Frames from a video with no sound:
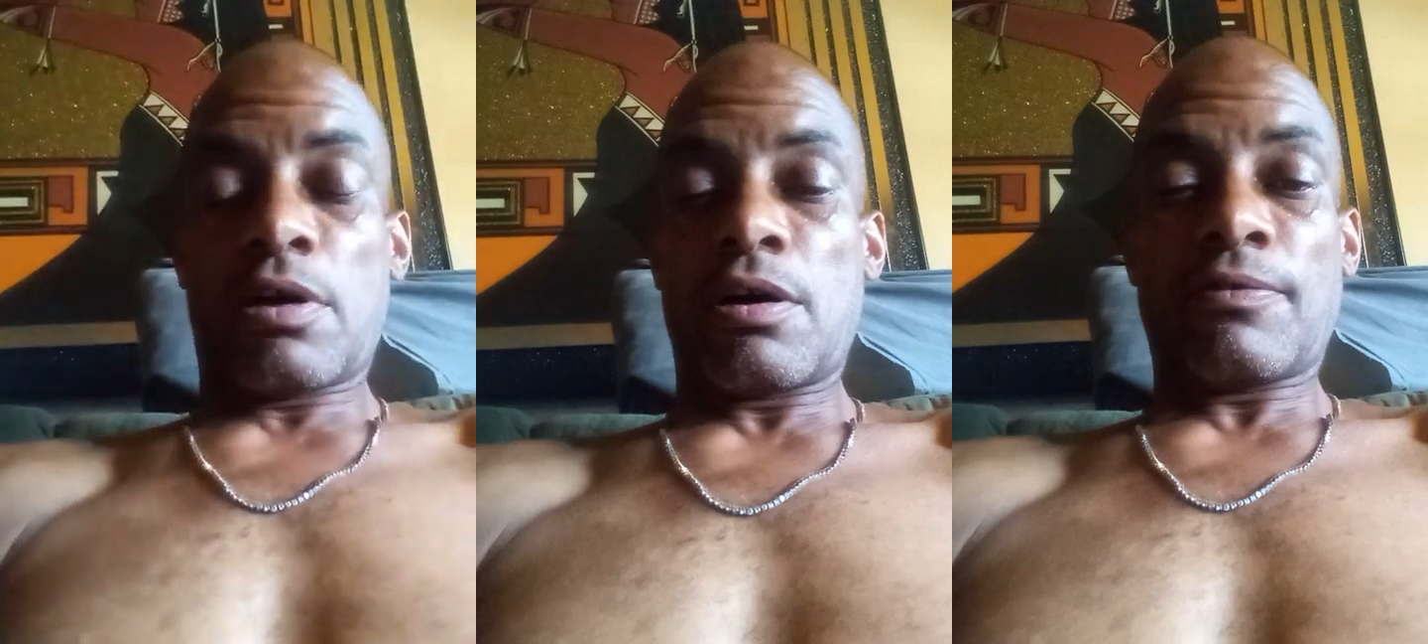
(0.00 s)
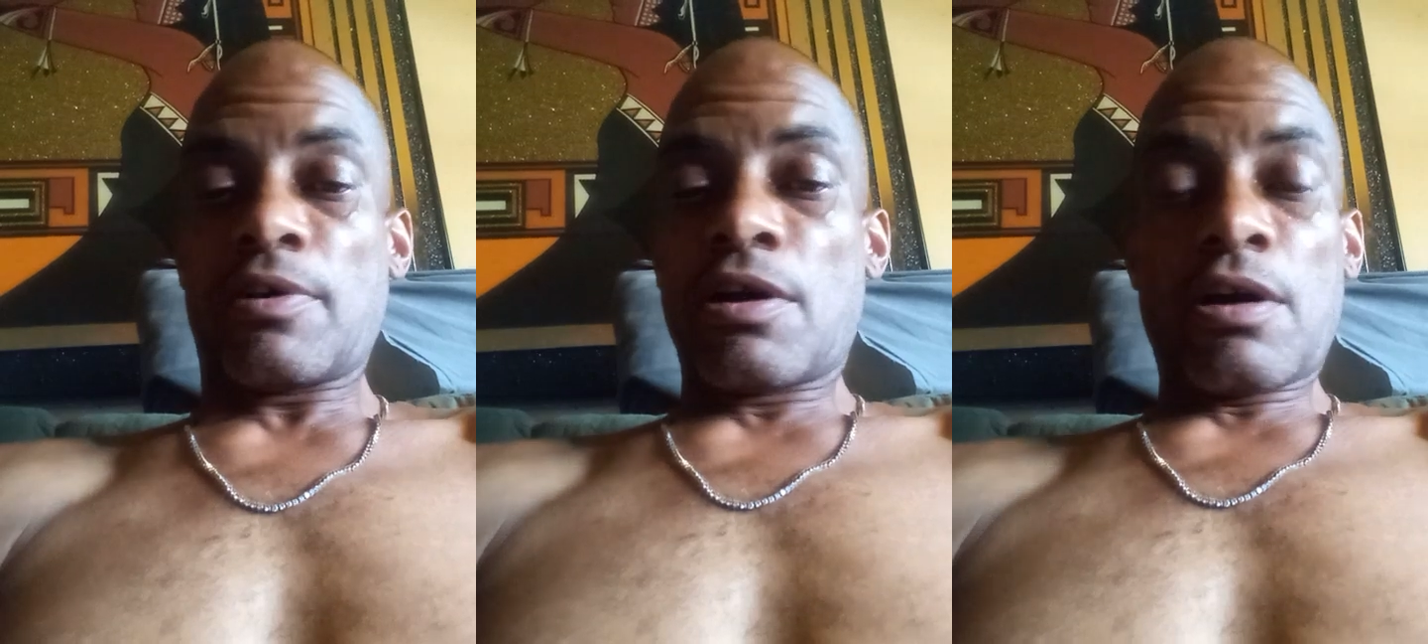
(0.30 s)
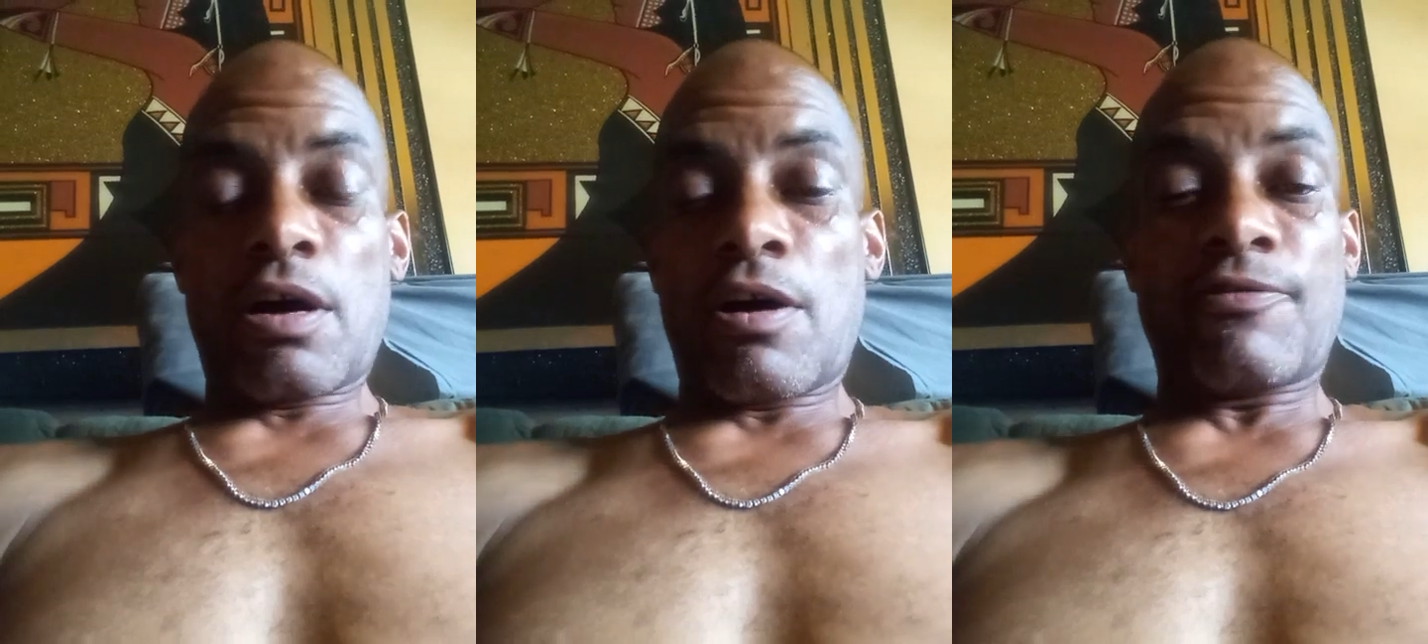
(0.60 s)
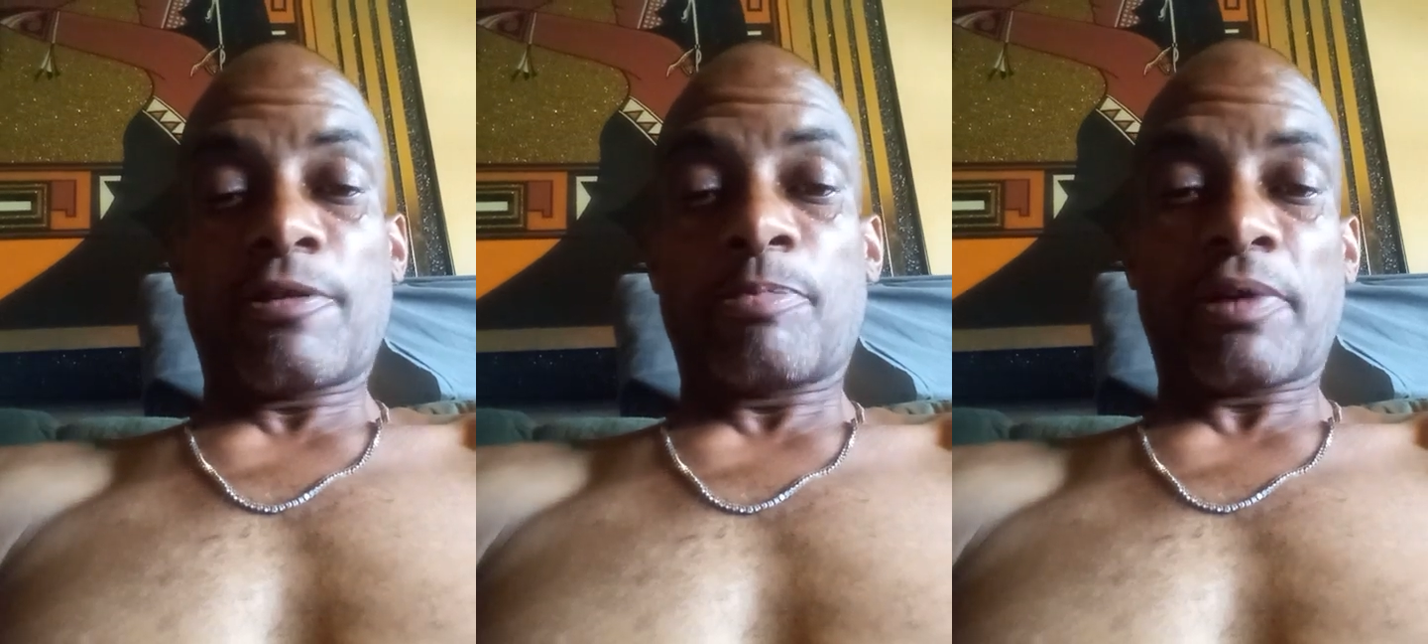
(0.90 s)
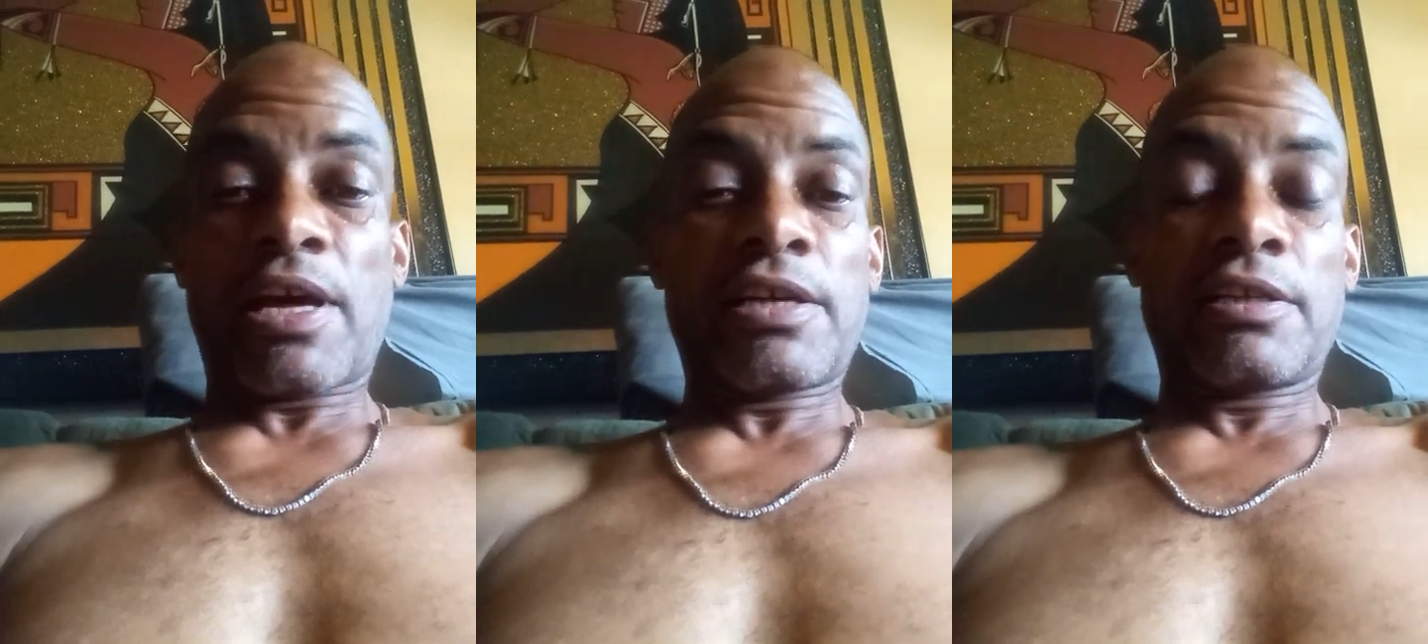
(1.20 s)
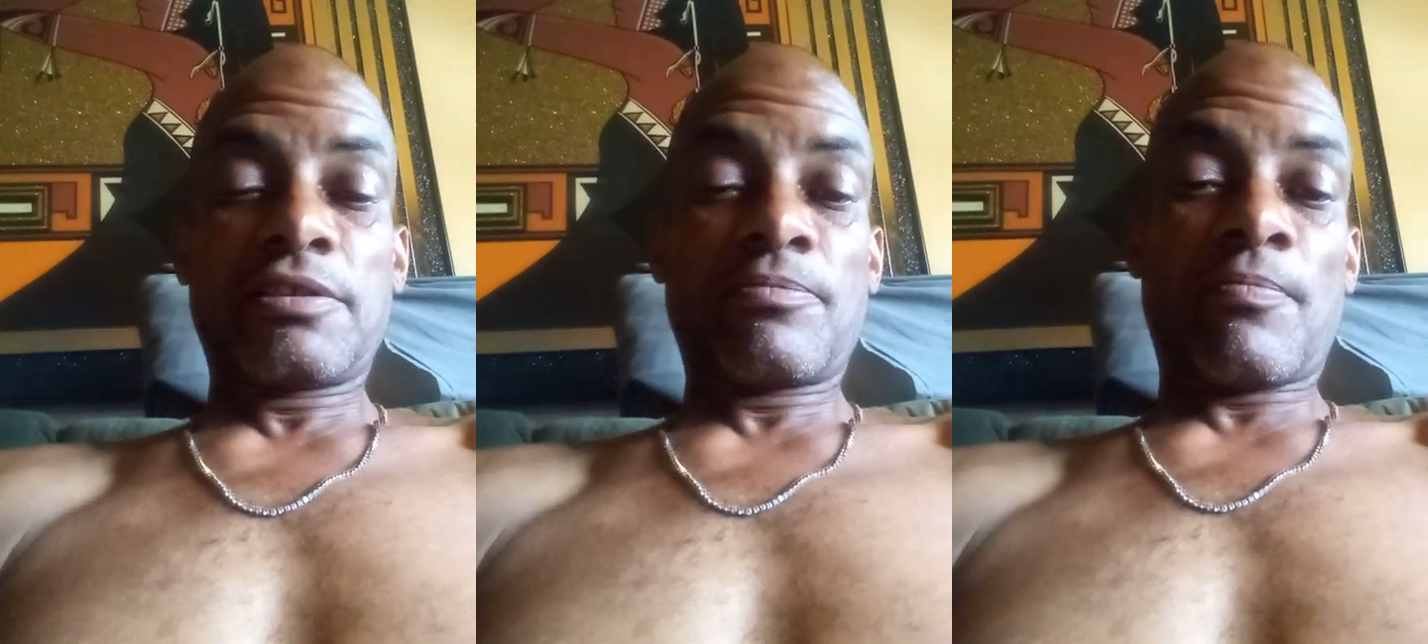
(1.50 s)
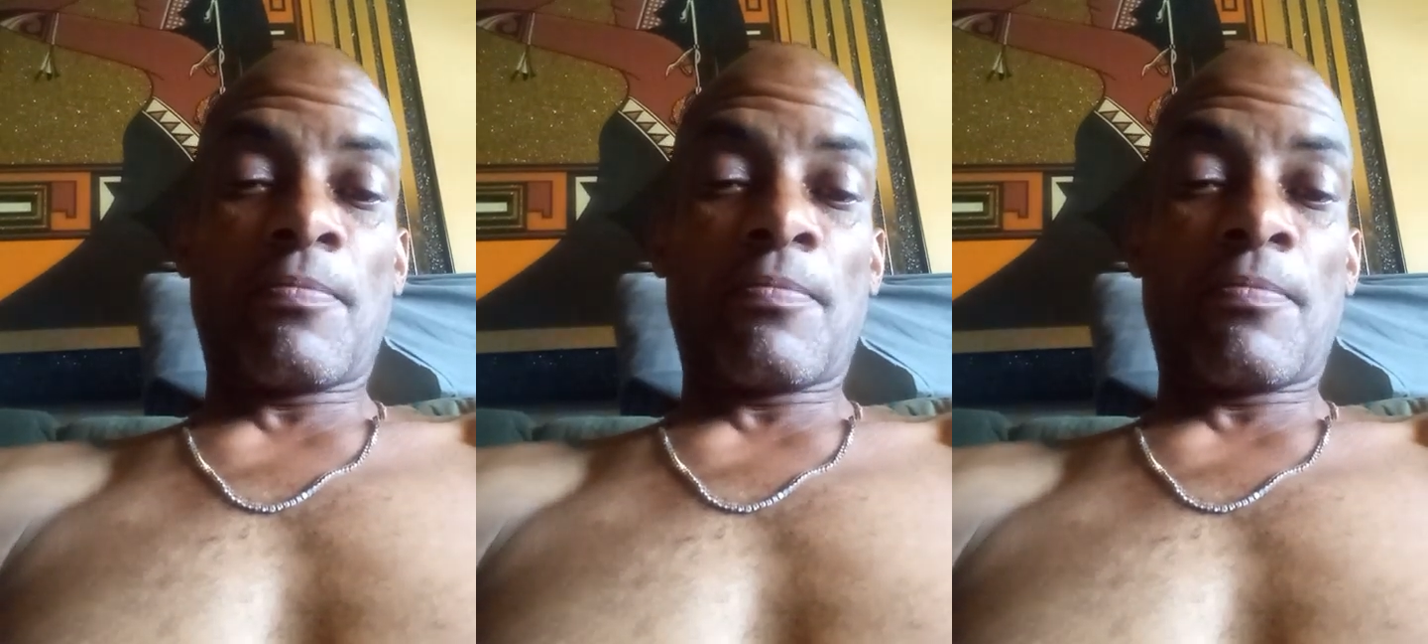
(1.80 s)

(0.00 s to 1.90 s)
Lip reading: of, of the planet